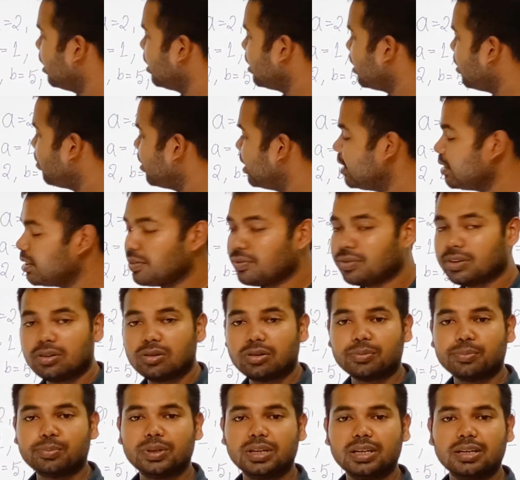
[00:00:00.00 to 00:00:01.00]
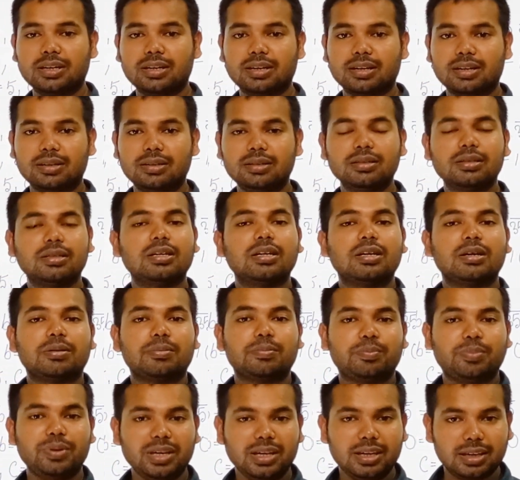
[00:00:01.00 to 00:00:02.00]
Now, what is the value of b here?
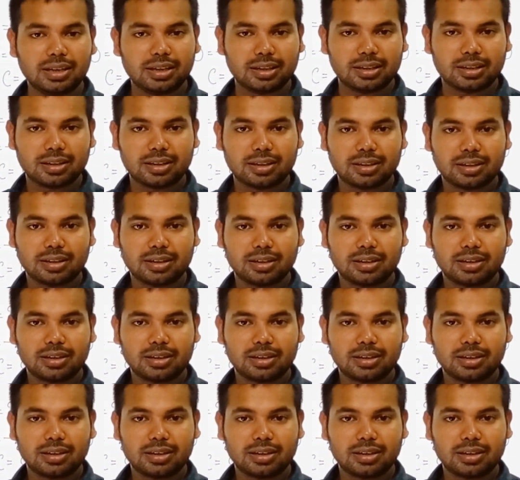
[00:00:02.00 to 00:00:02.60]
B